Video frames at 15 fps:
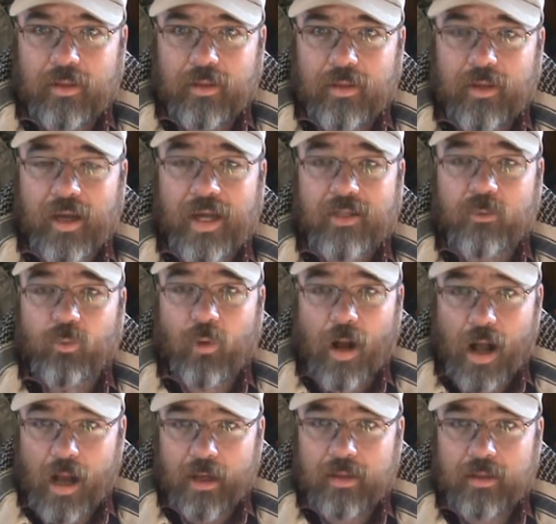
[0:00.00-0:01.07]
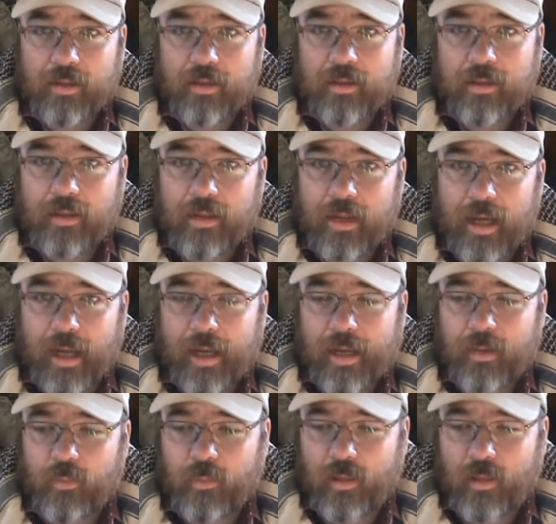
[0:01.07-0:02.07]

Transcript: You guys rock. And